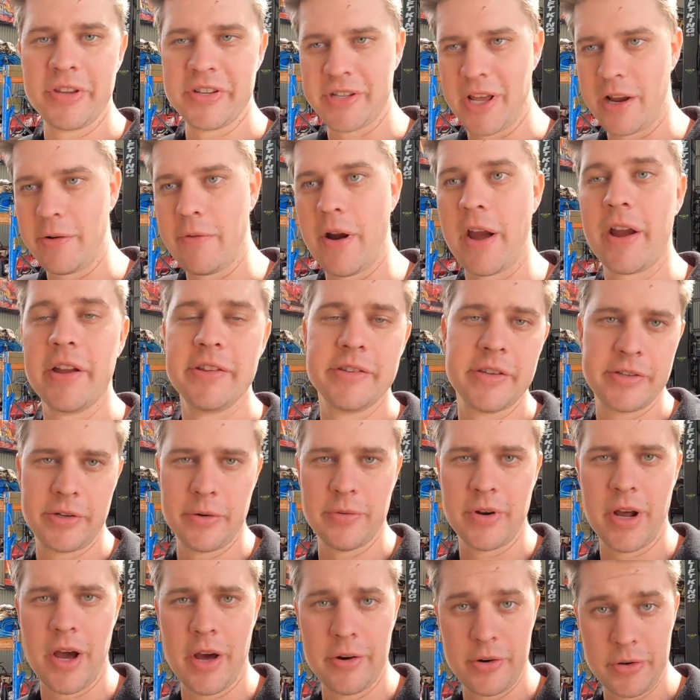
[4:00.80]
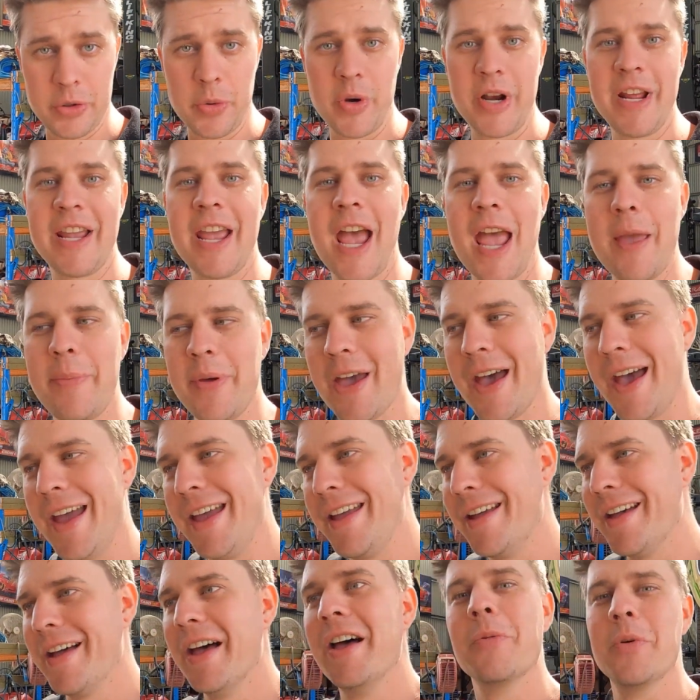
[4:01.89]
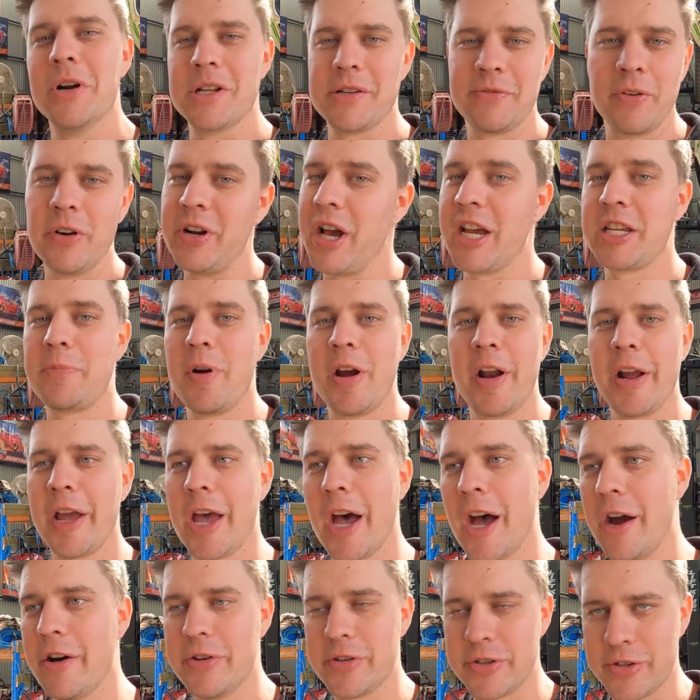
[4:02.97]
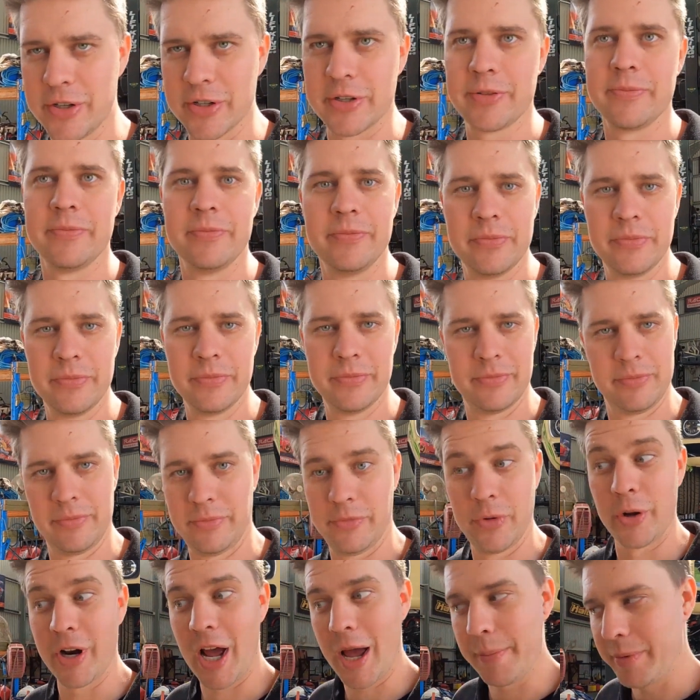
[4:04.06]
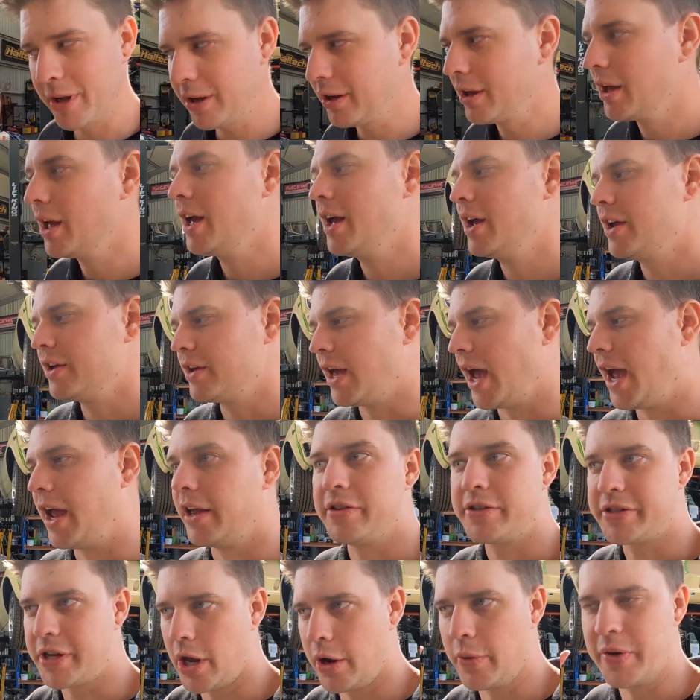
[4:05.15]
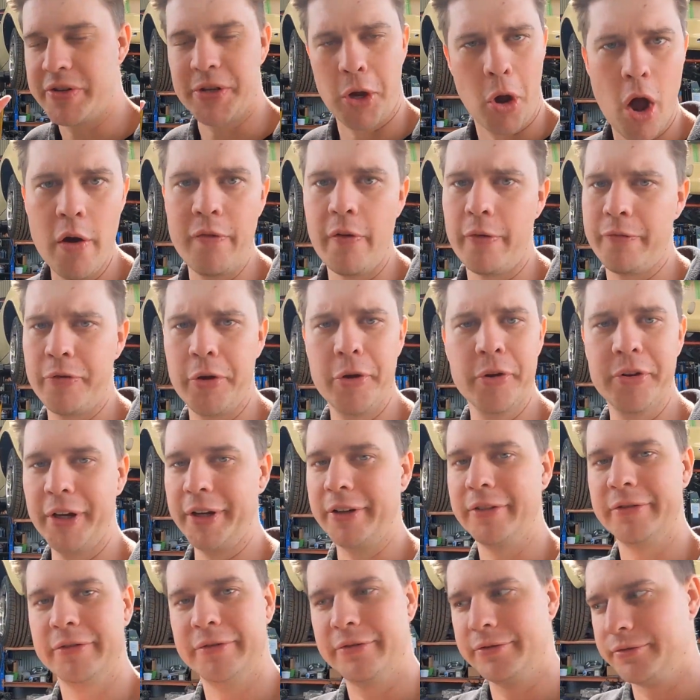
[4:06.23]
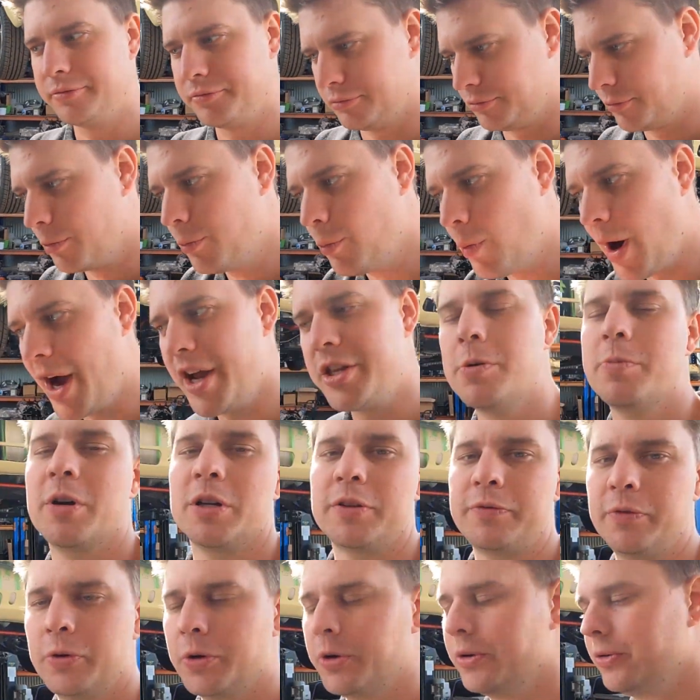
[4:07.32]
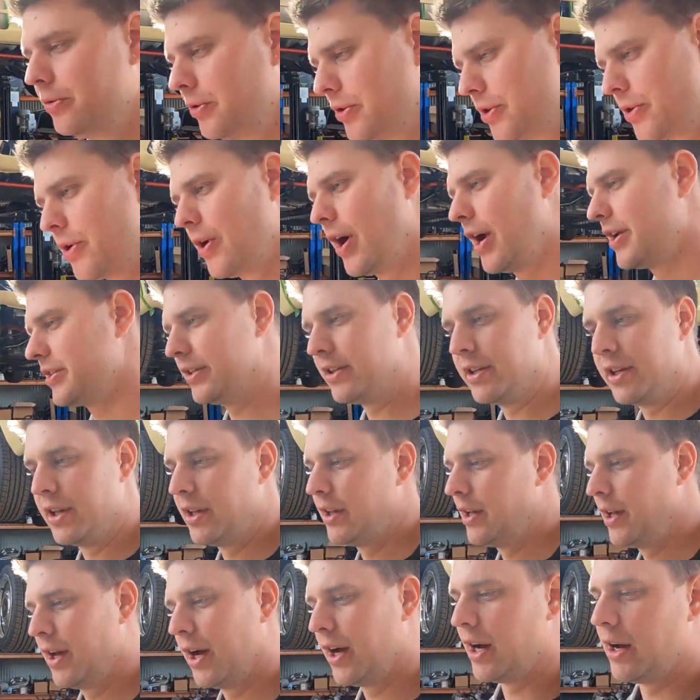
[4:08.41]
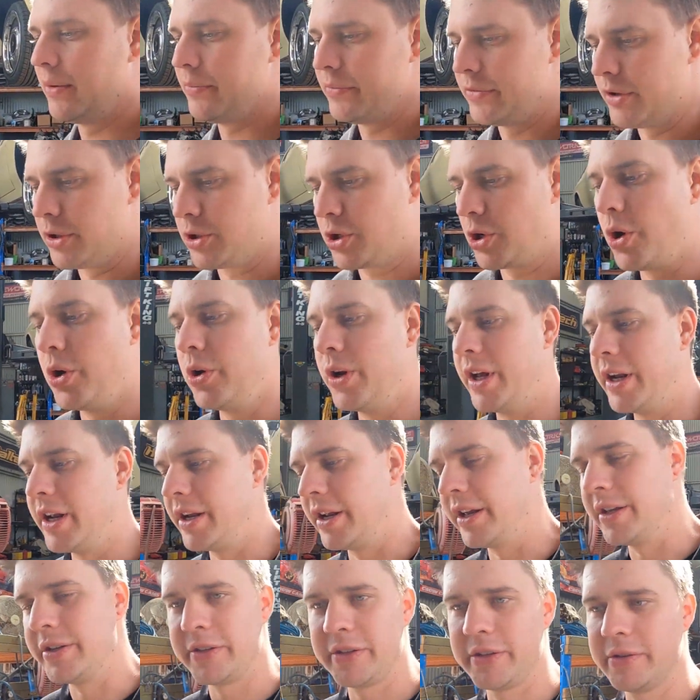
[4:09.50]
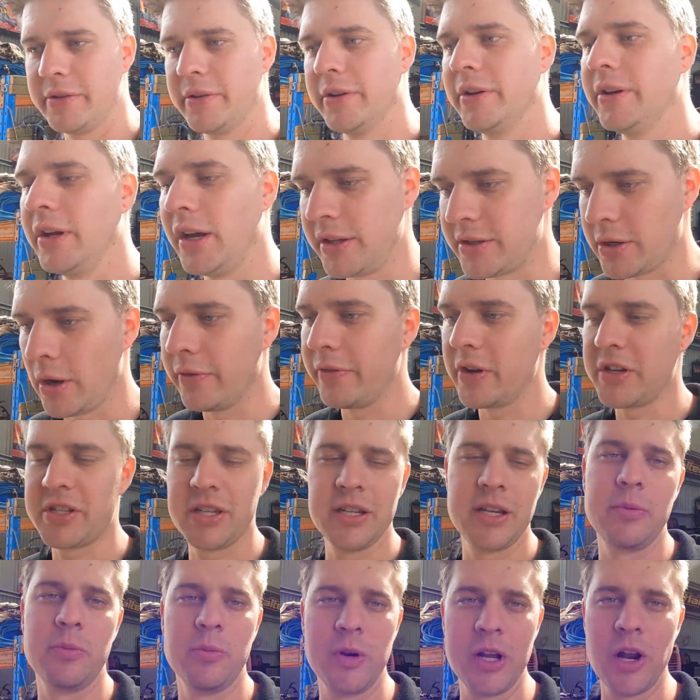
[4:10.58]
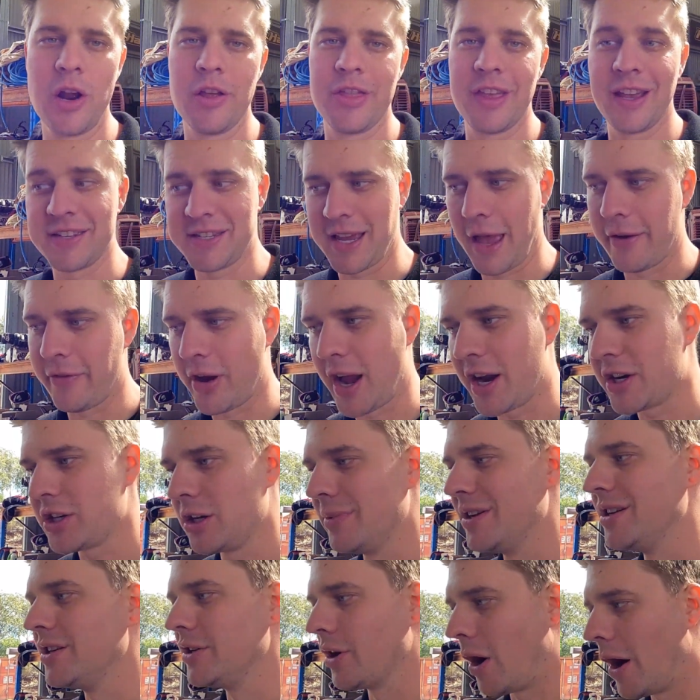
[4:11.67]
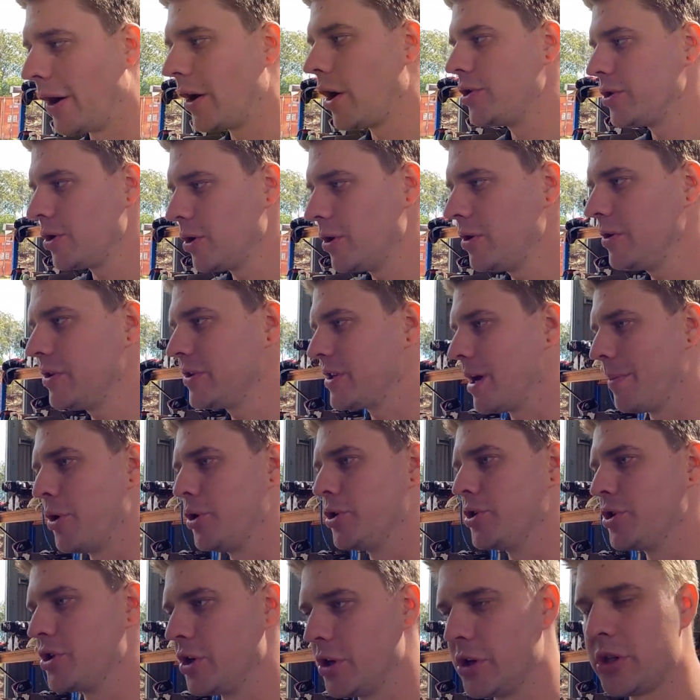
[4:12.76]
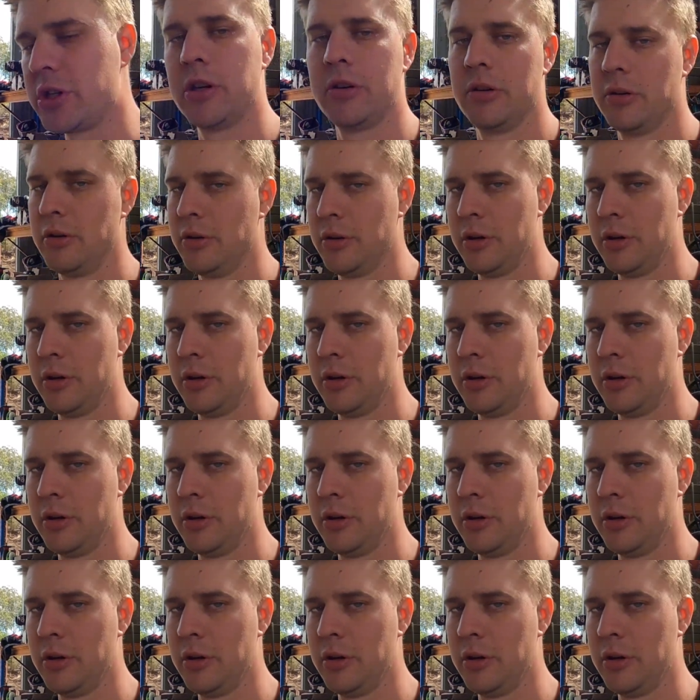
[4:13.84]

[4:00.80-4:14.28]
this thing reckons it's doing 120 kPa, which for an aspirated car is just not happening. And so it's over fueling. Way too much fuel. It's crazy. The tune in it is, it's obviously, we don't think it's ever actually been dyno tuned. Someone's just